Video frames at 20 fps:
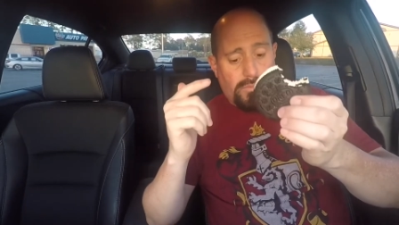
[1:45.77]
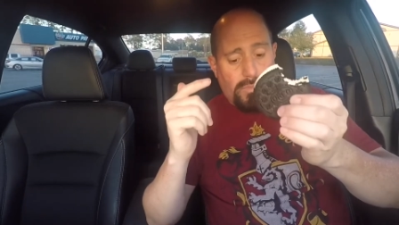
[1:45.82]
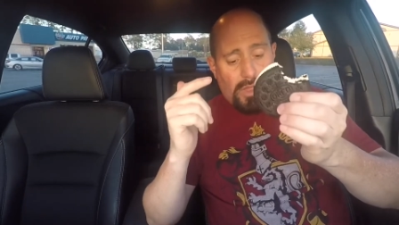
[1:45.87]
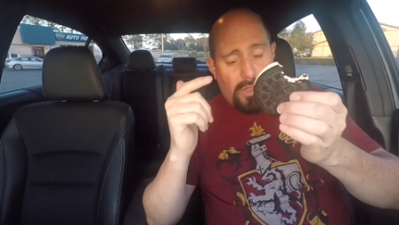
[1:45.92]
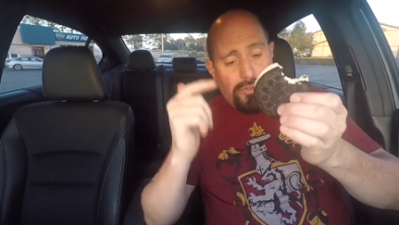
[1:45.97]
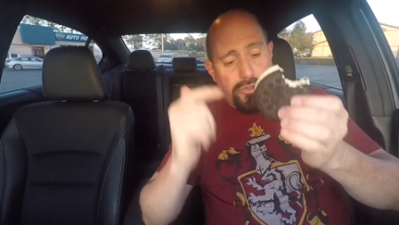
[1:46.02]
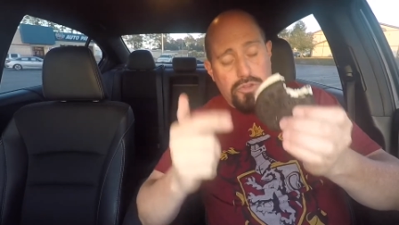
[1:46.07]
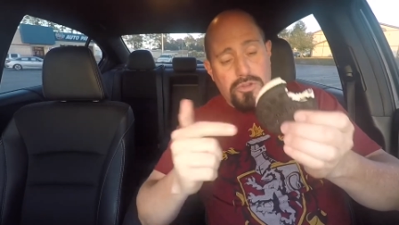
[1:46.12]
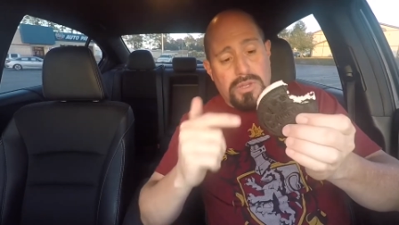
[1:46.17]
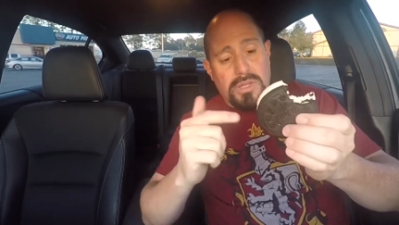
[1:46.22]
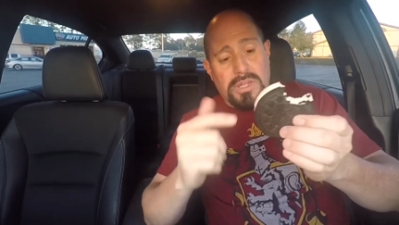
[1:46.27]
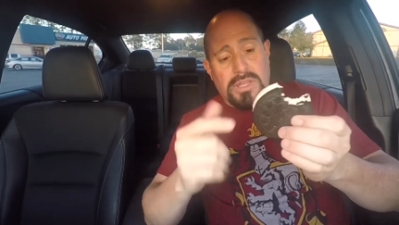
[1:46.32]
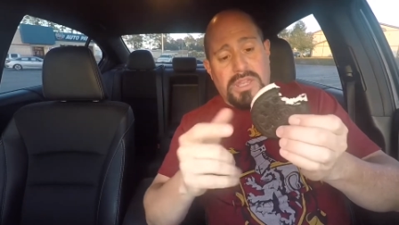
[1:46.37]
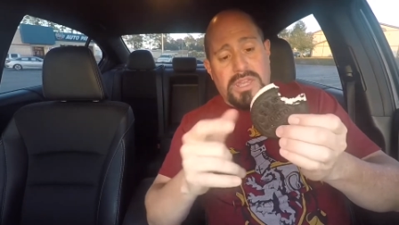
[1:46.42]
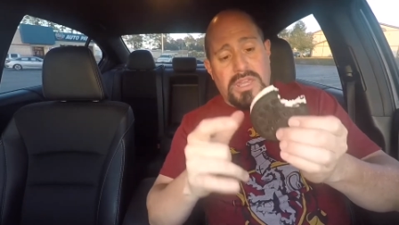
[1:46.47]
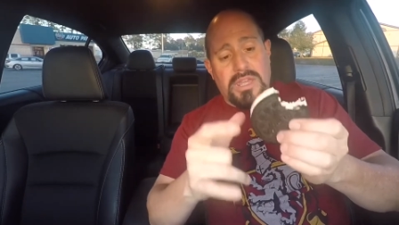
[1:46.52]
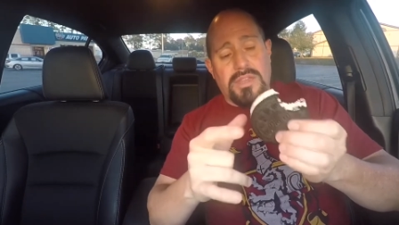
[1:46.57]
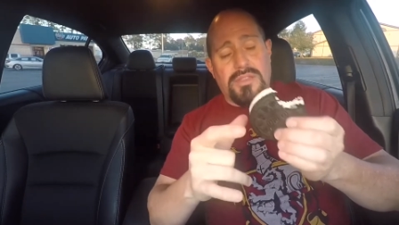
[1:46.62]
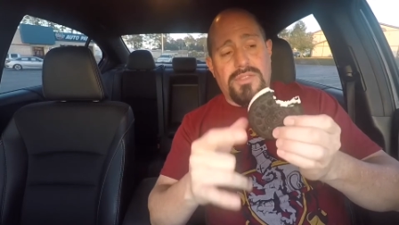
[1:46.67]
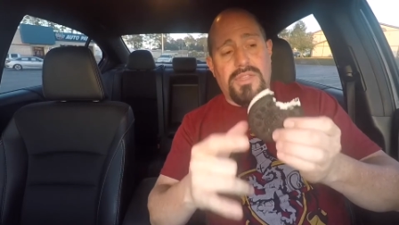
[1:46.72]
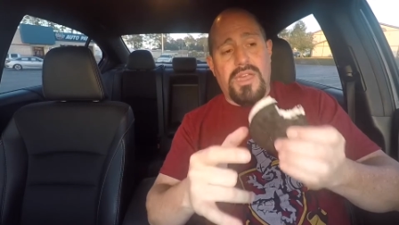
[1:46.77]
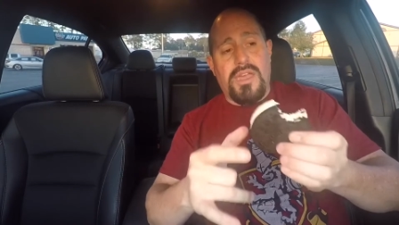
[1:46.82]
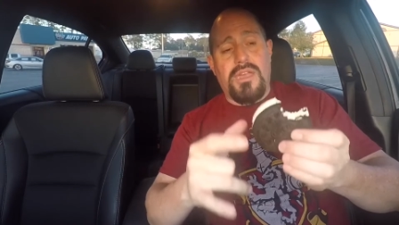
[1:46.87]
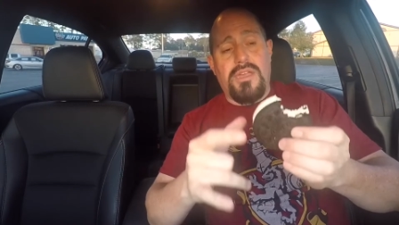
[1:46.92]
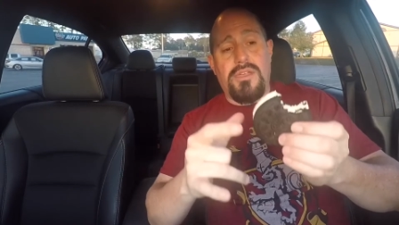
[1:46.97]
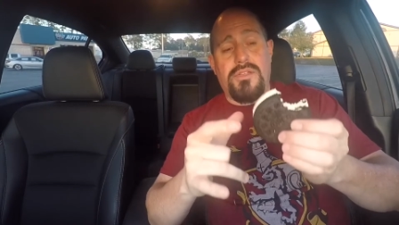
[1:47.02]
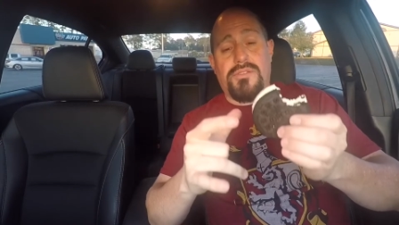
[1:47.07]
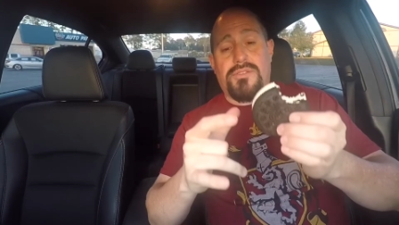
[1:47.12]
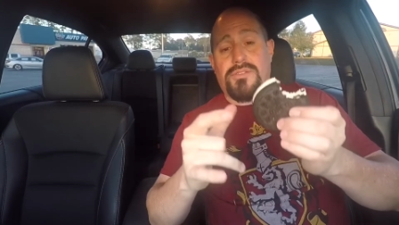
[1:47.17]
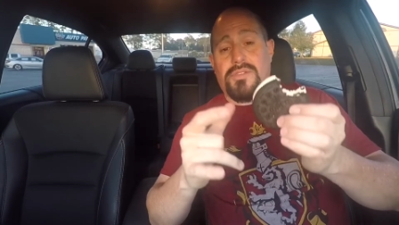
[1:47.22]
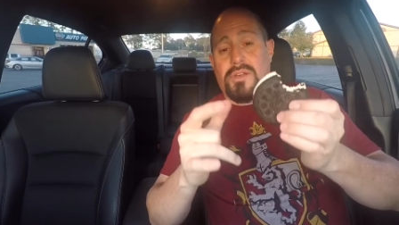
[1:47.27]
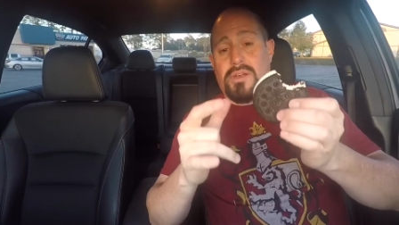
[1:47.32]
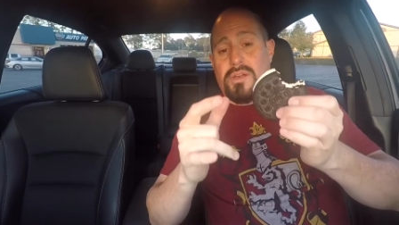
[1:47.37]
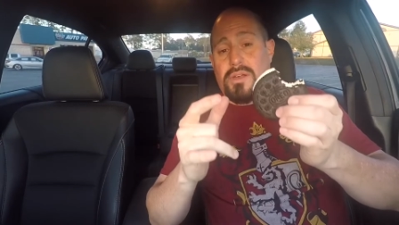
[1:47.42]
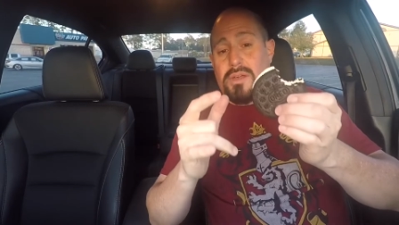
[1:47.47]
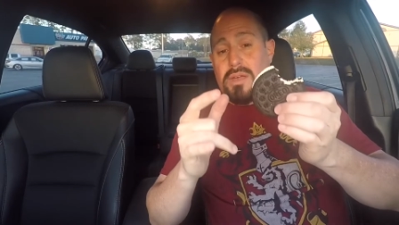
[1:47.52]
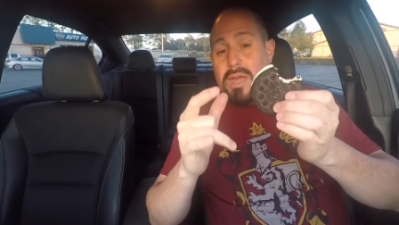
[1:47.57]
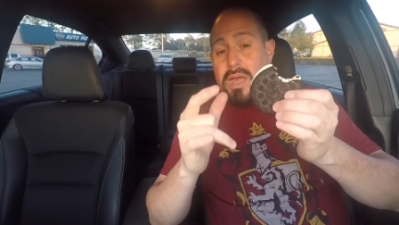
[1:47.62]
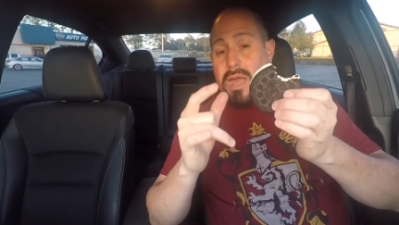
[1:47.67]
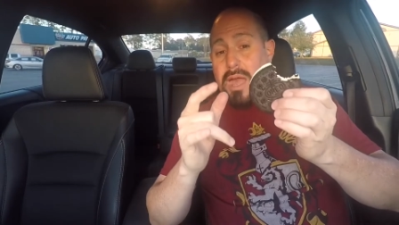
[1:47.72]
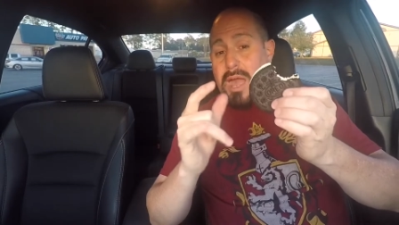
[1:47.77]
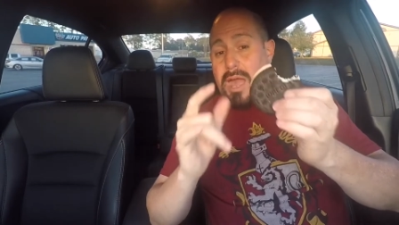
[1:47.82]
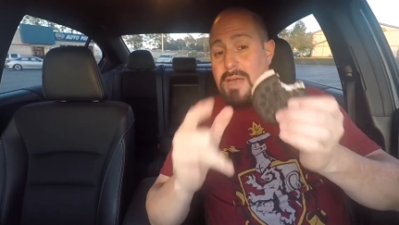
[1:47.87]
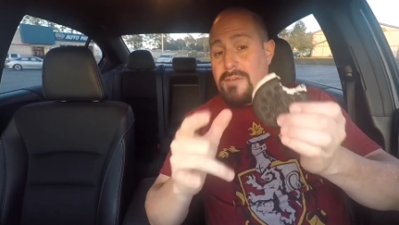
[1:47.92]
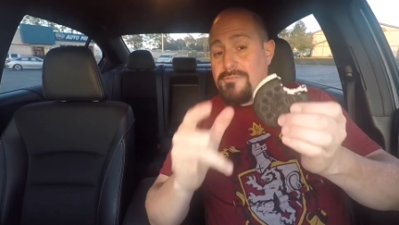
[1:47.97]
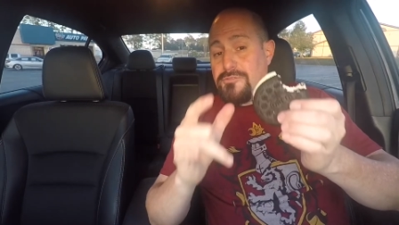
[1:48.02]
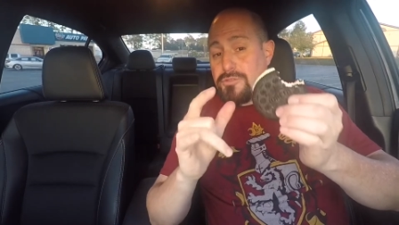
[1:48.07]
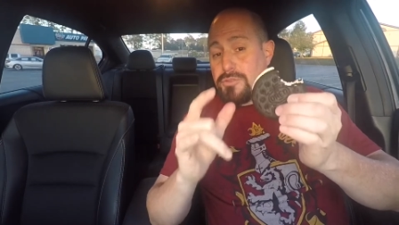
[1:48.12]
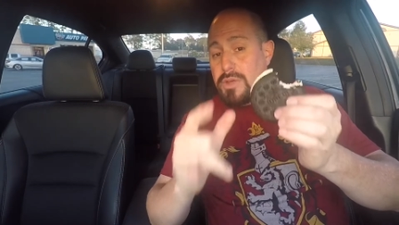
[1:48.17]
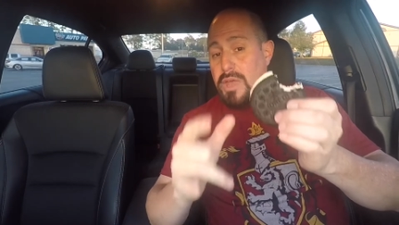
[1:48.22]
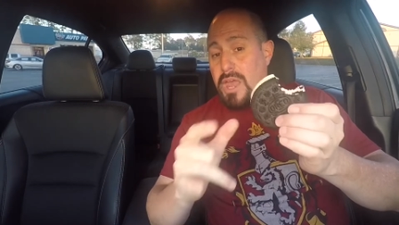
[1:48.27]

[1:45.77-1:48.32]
You can get these uh, after